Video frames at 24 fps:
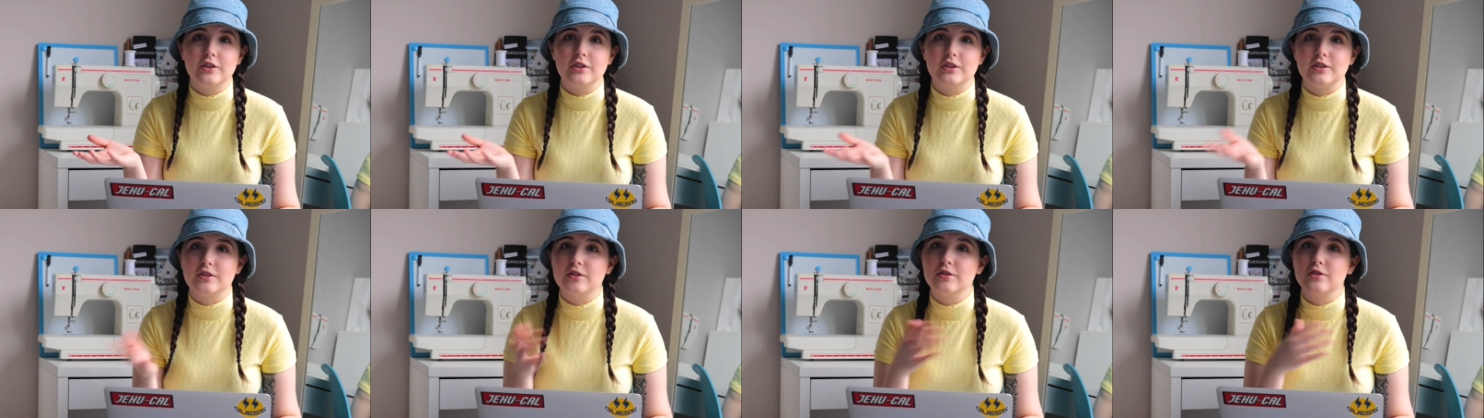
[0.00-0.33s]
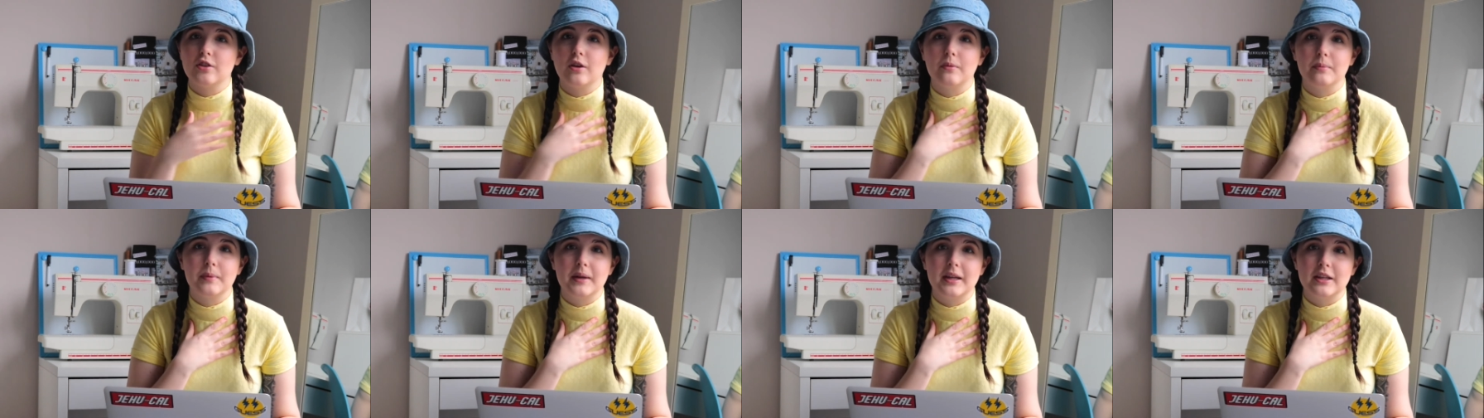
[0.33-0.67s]
this is
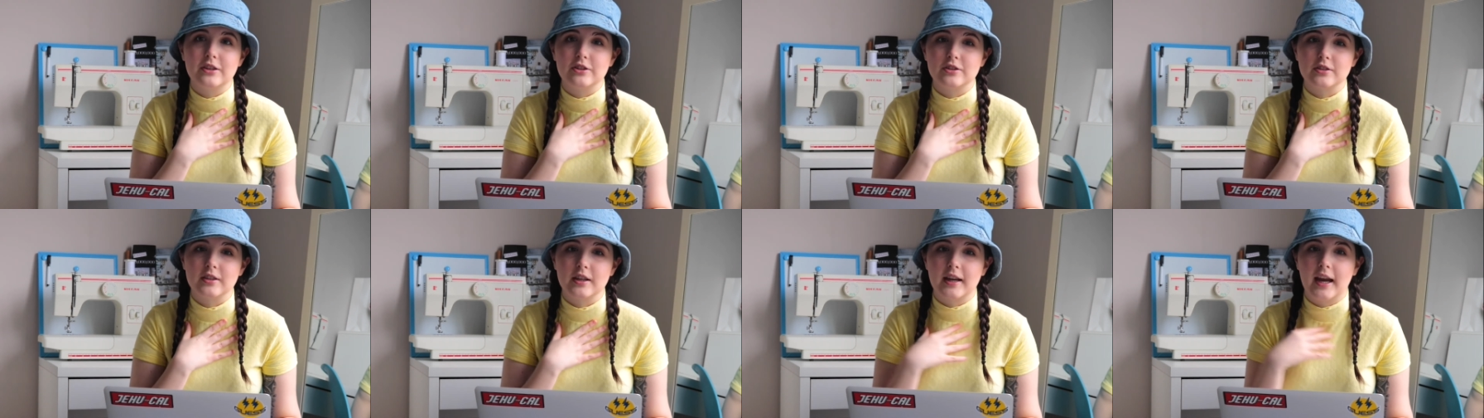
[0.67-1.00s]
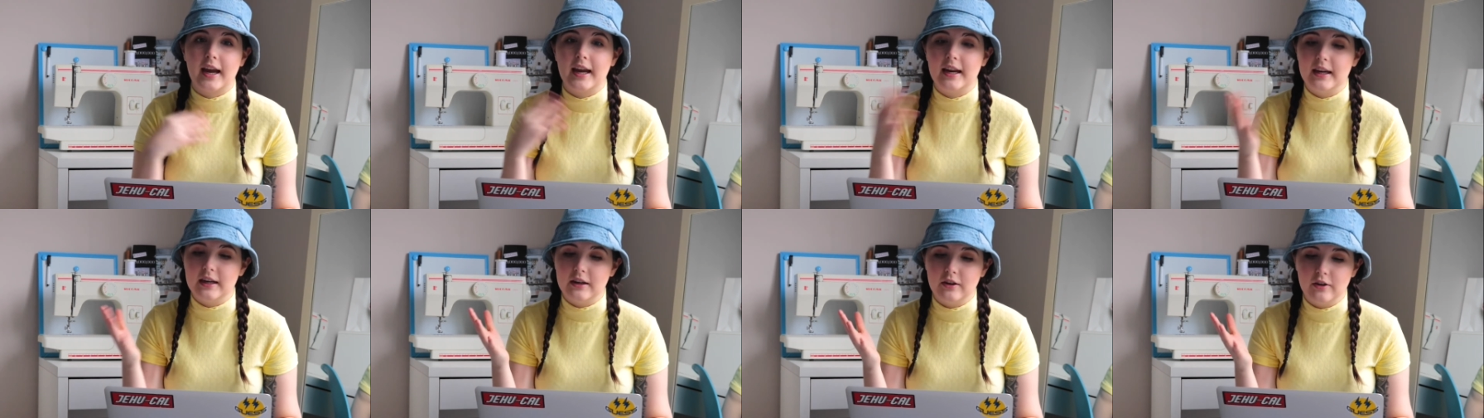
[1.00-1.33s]
not me just like
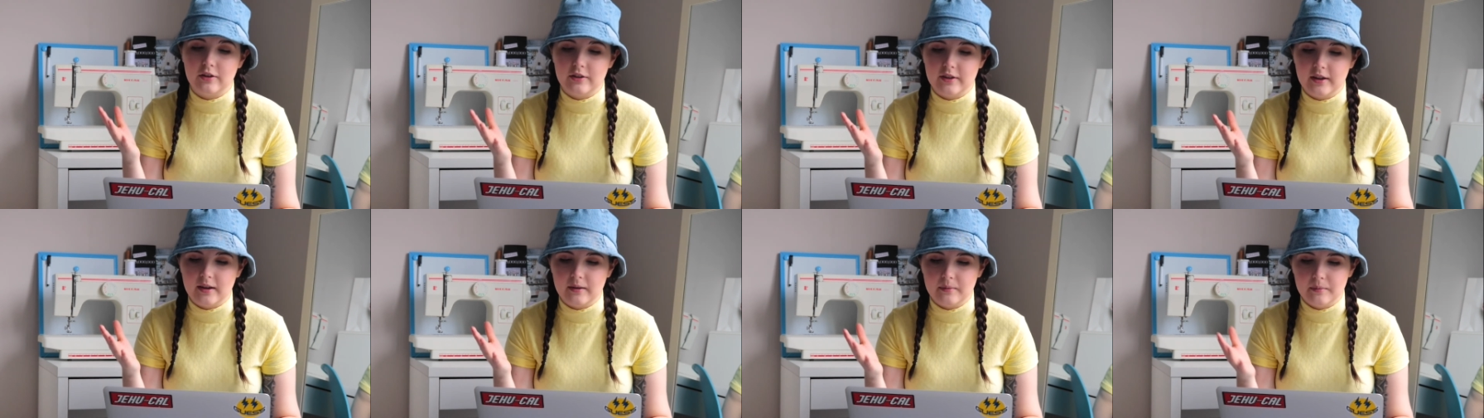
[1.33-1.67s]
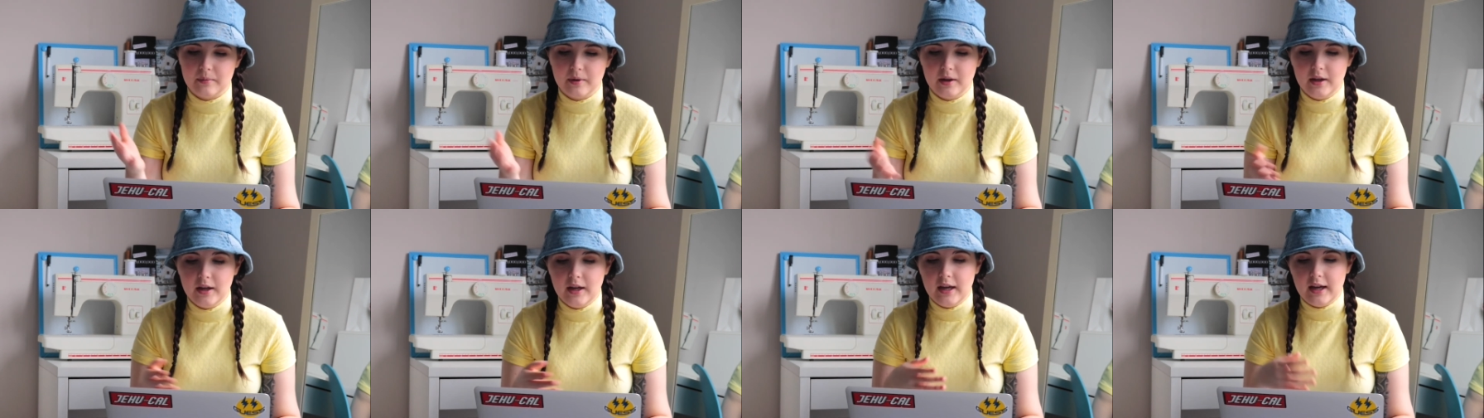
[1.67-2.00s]
hating on them.
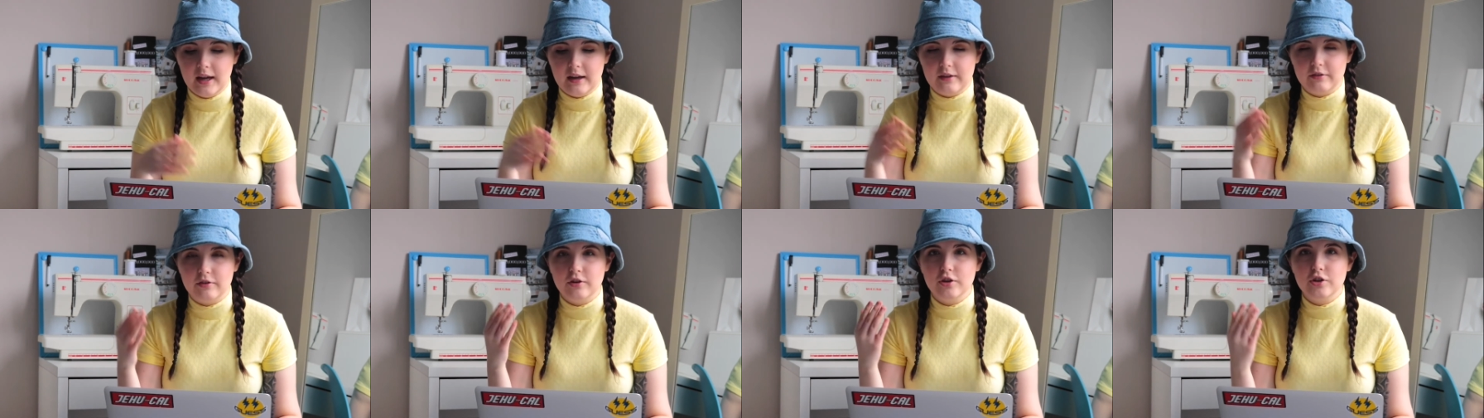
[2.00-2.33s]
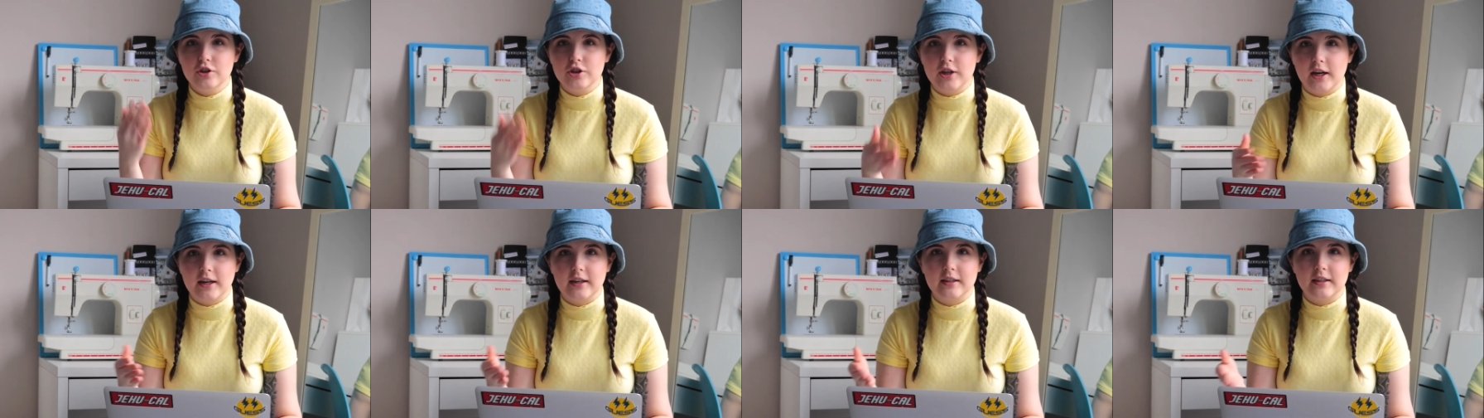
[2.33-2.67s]
If you
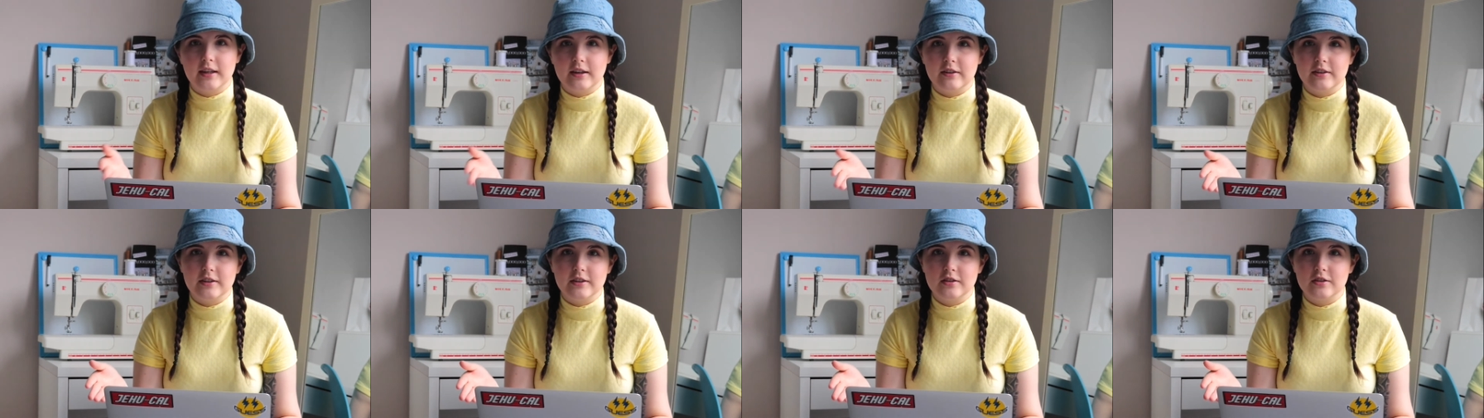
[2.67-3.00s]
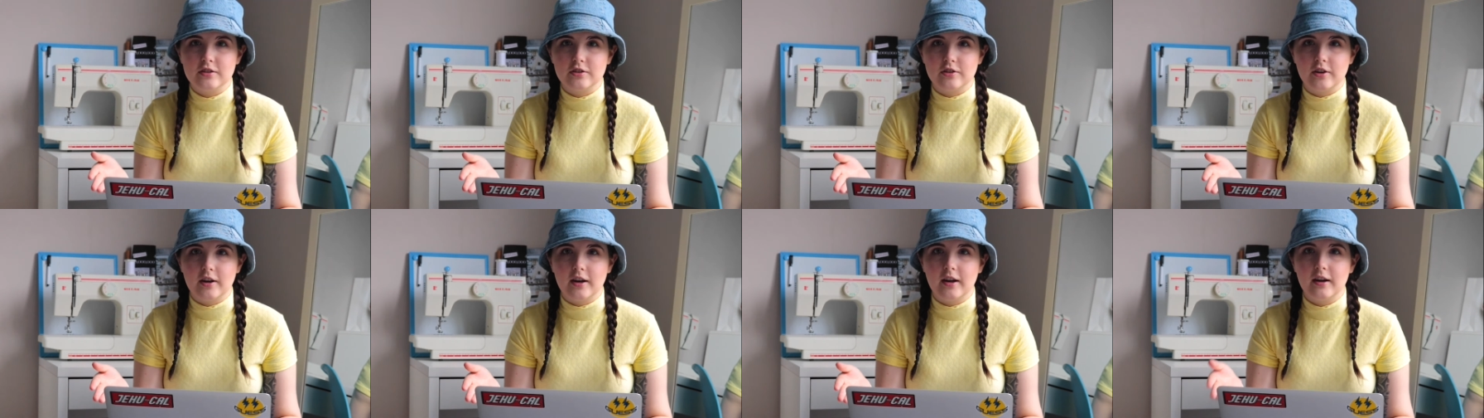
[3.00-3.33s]
check their
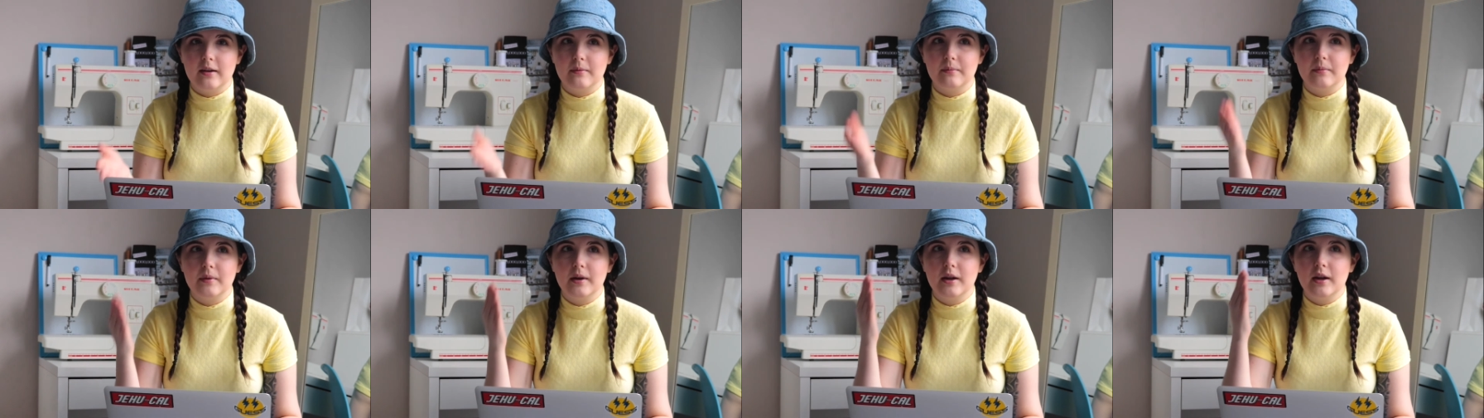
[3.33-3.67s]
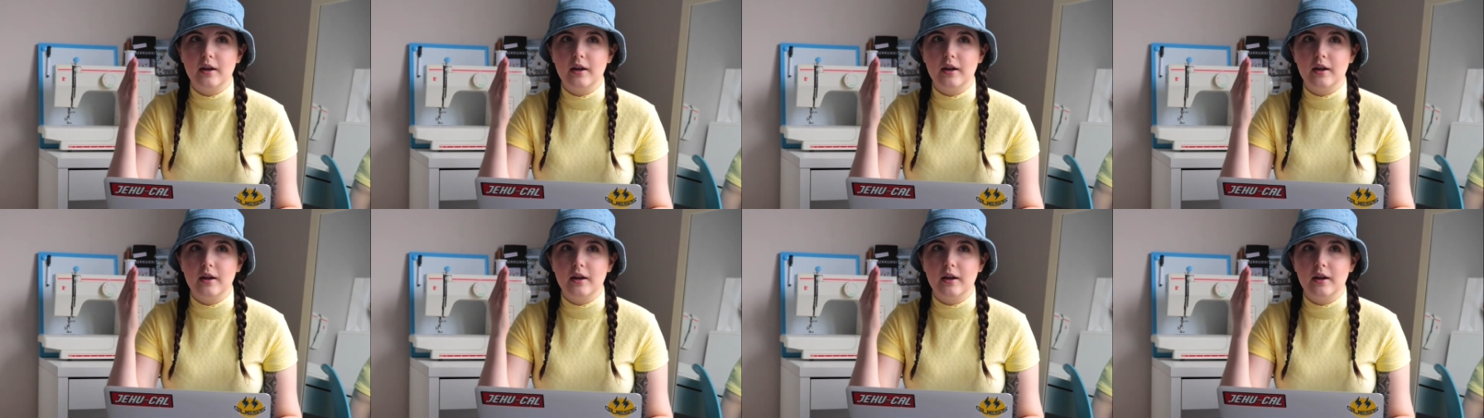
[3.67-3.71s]
Instagram,